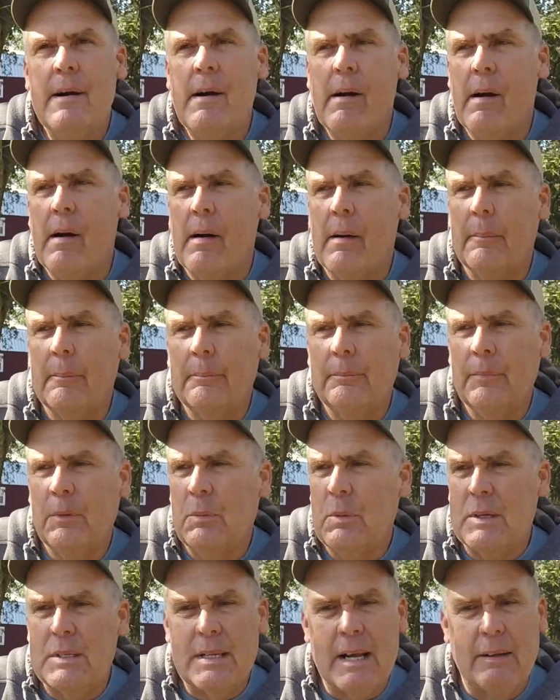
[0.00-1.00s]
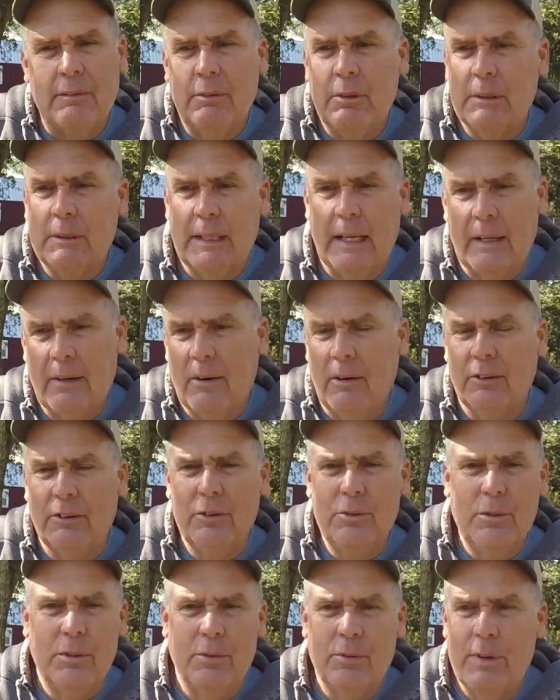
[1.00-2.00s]
The ones I've looked at are all
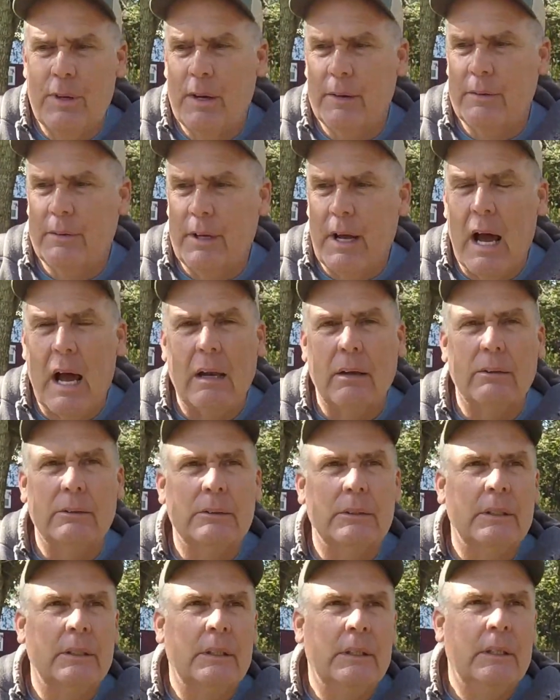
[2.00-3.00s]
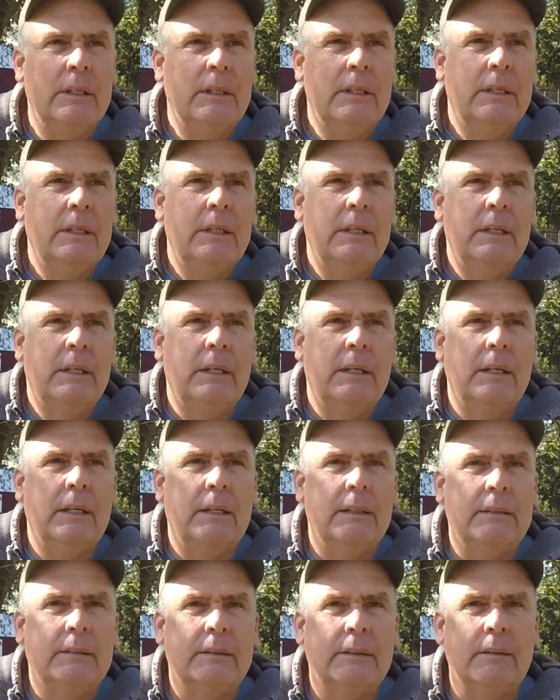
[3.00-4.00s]
$200 and $300.
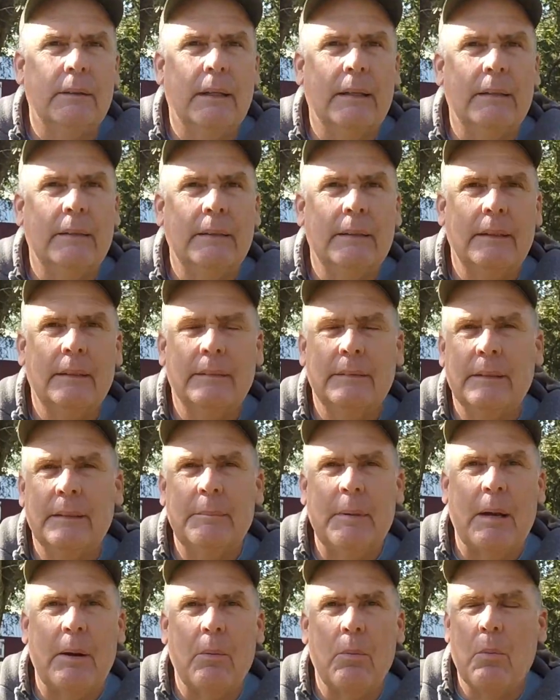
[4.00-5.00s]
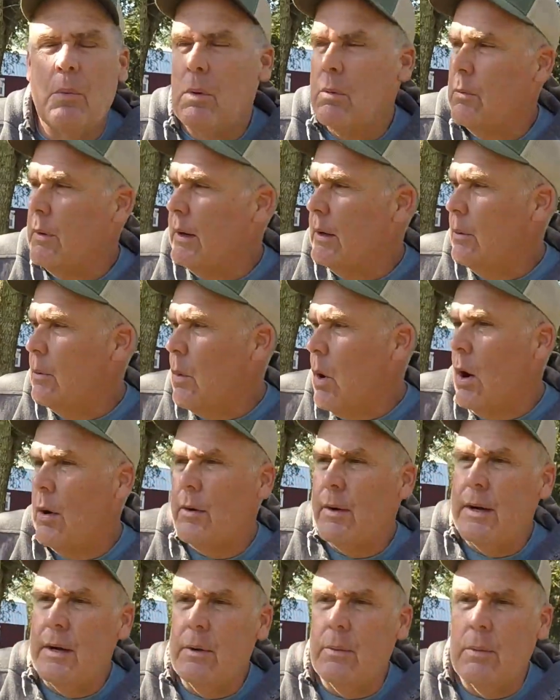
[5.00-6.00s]
So I was thinking about a regular
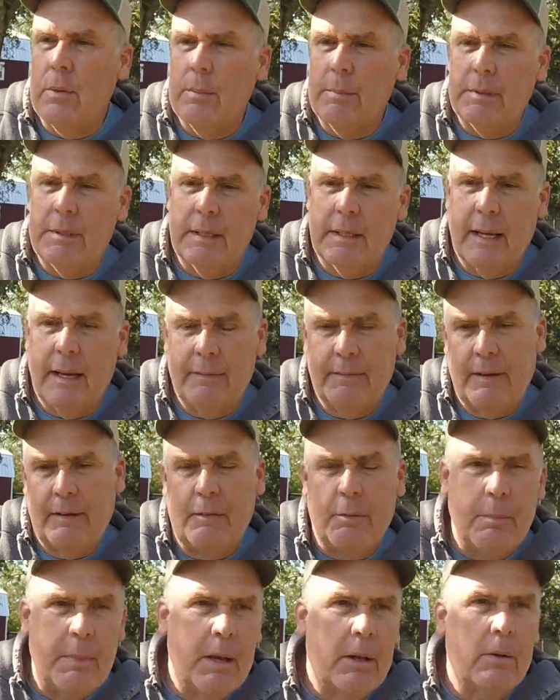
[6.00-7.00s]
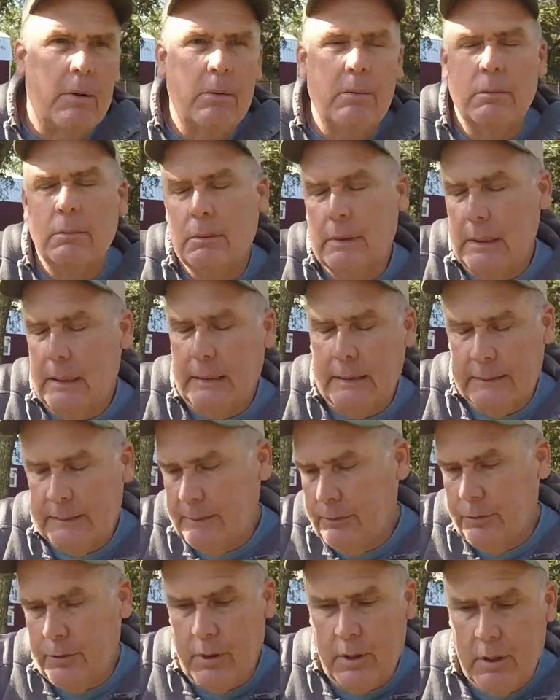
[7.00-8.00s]
water heater one, but then I have to have a metal
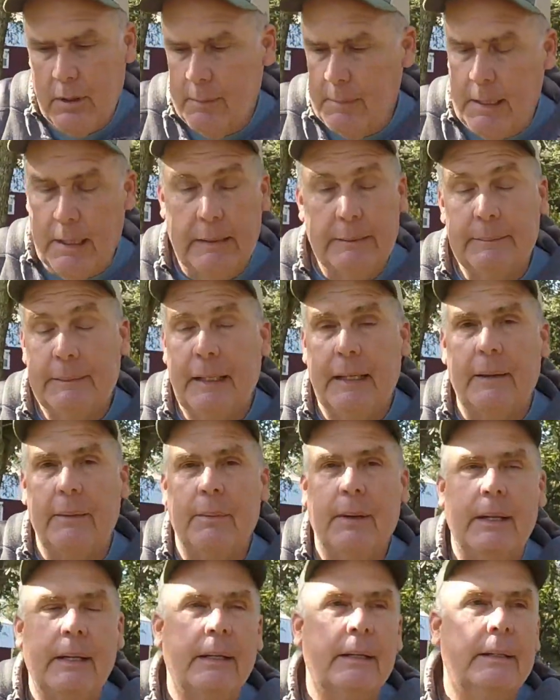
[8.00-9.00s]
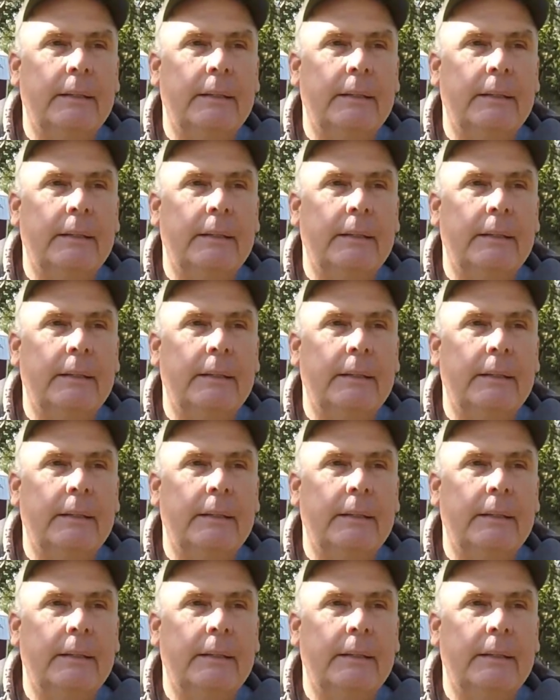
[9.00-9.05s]
drum. Anyway,